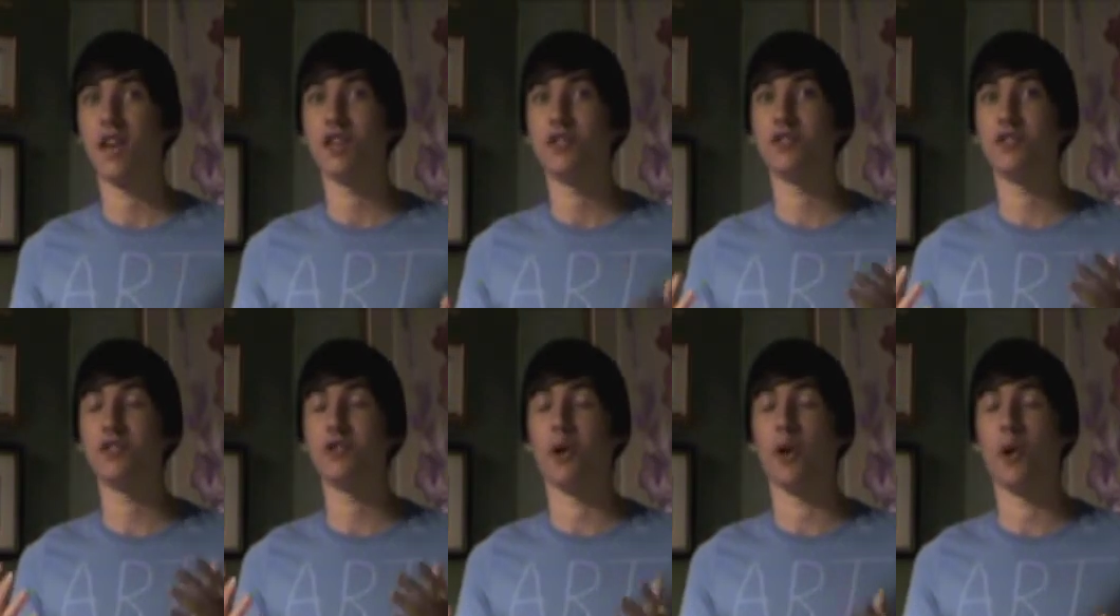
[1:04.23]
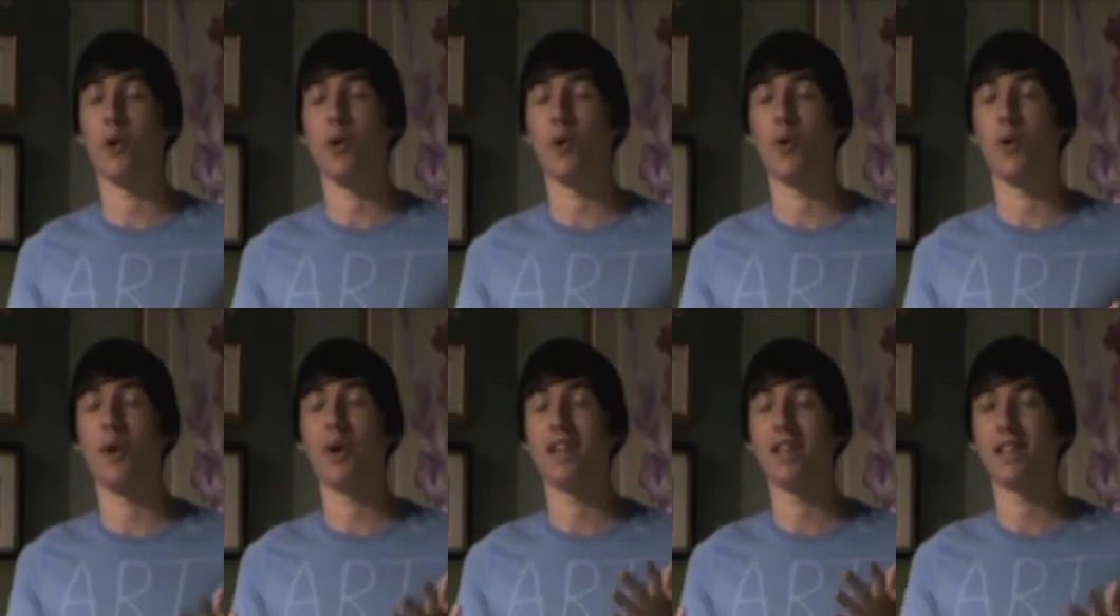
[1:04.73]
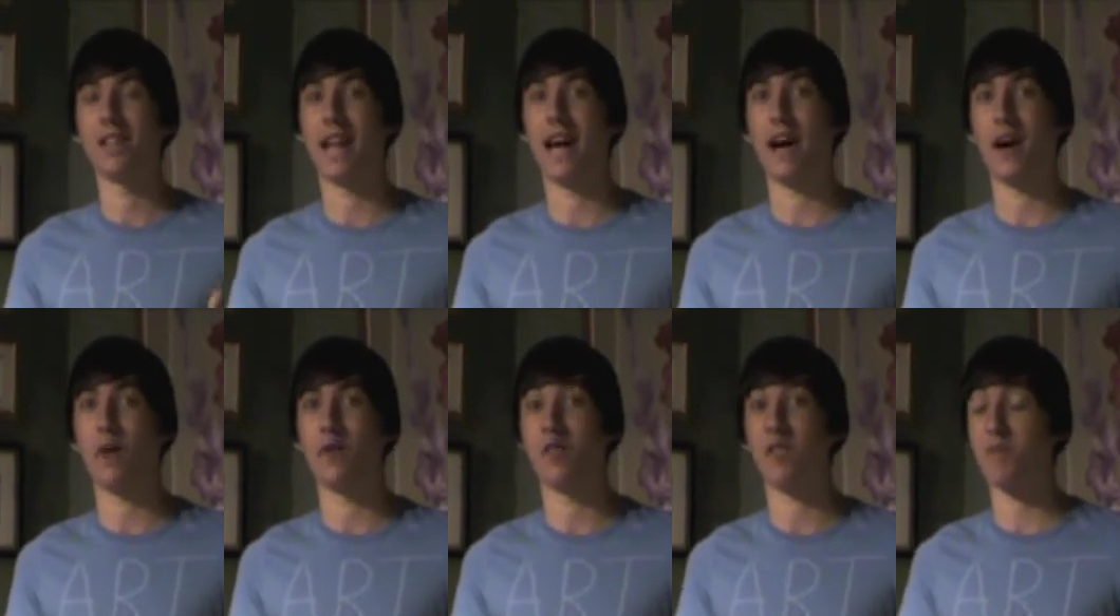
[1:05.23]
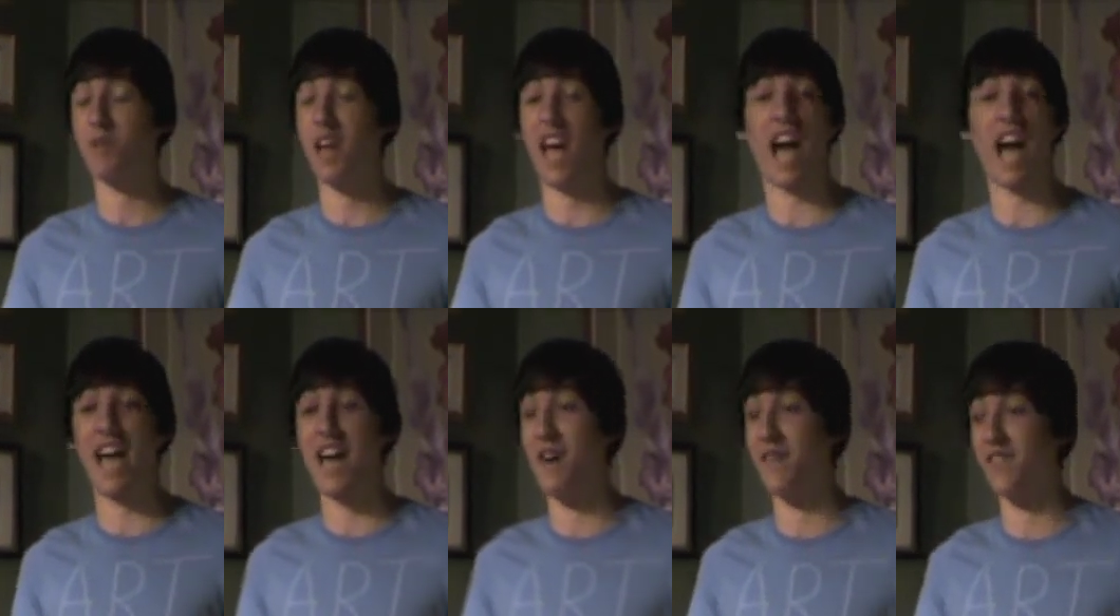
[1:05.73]
So loud. I
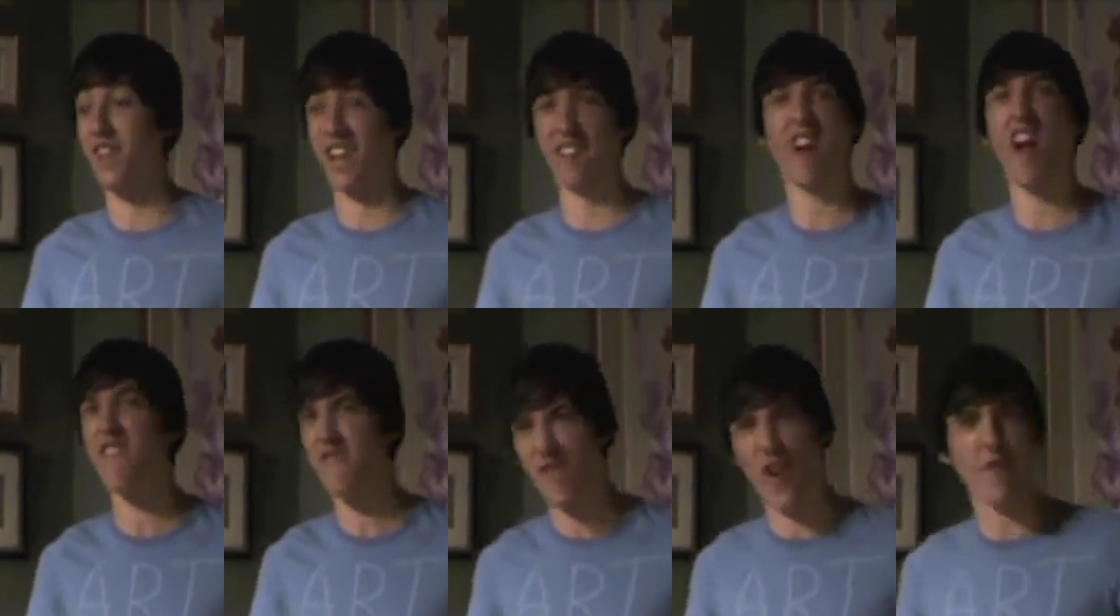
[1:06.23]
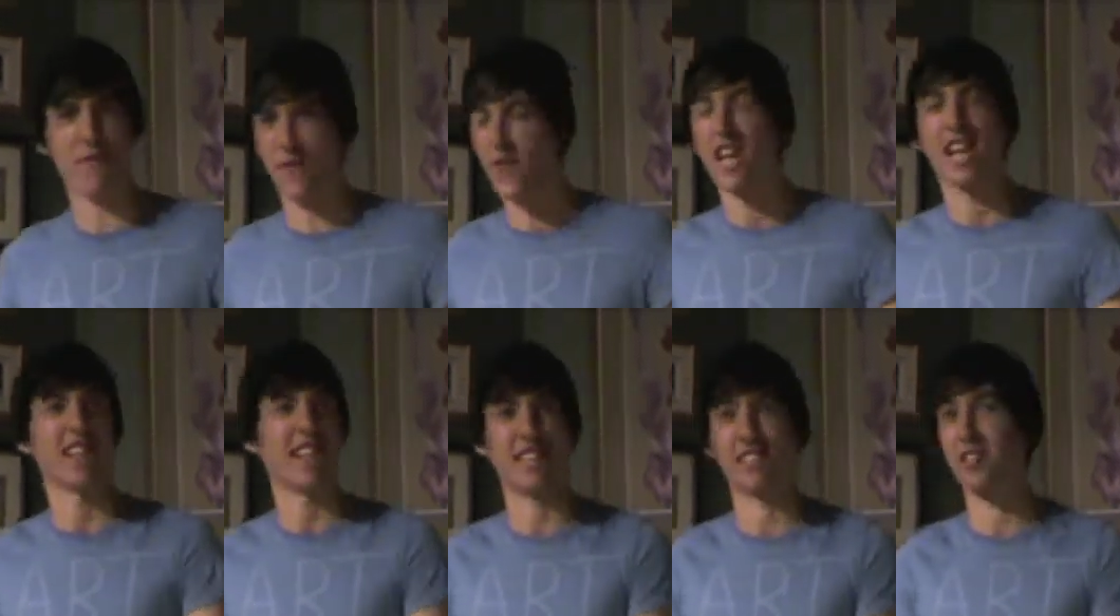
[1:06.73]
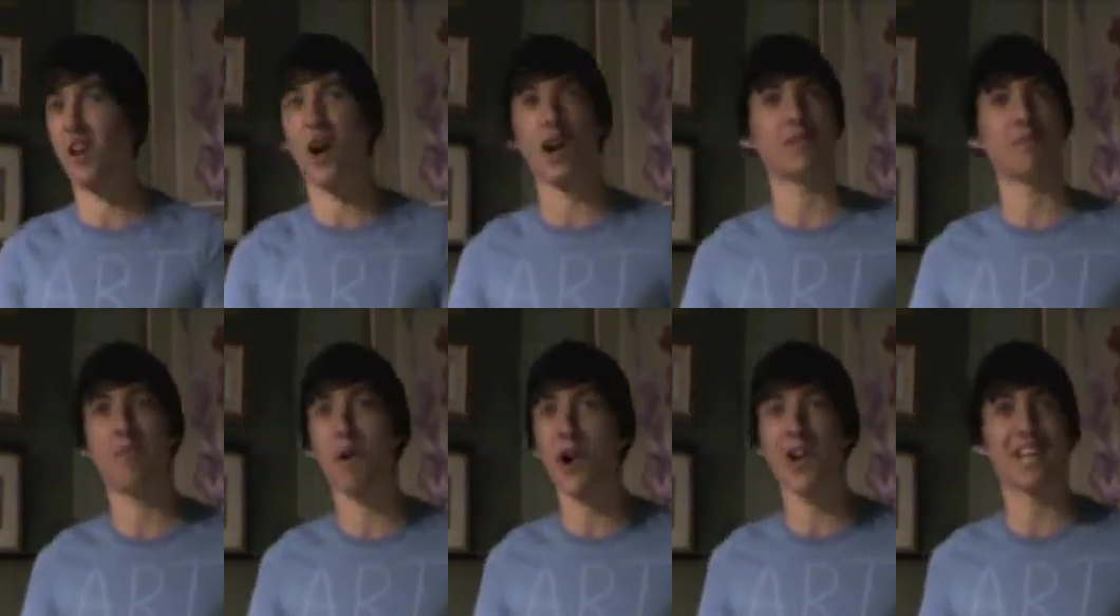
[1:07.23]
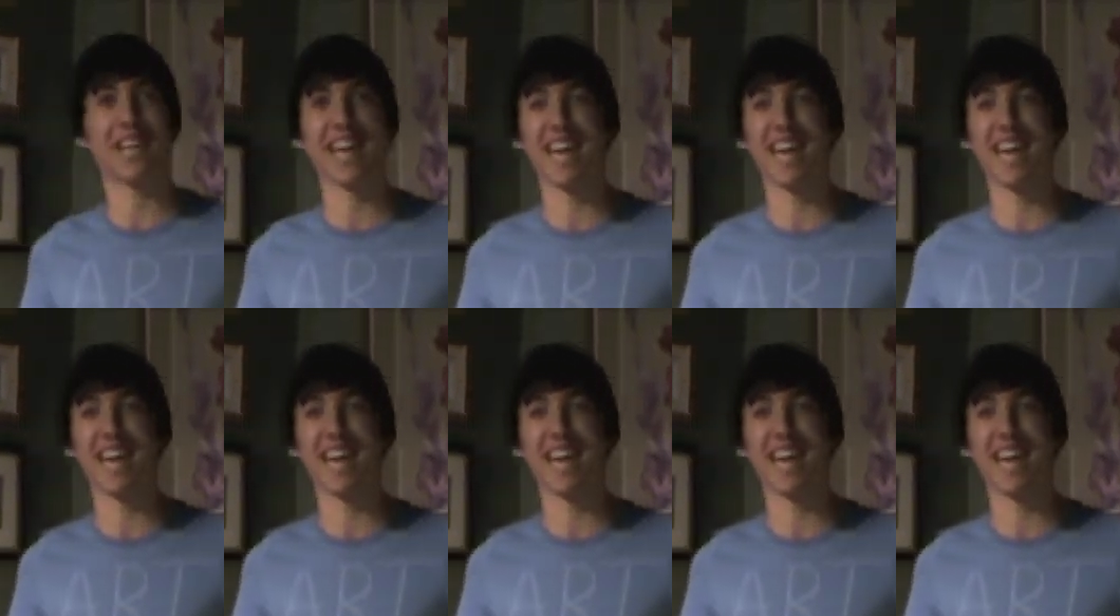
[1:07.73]
have like dogs barking.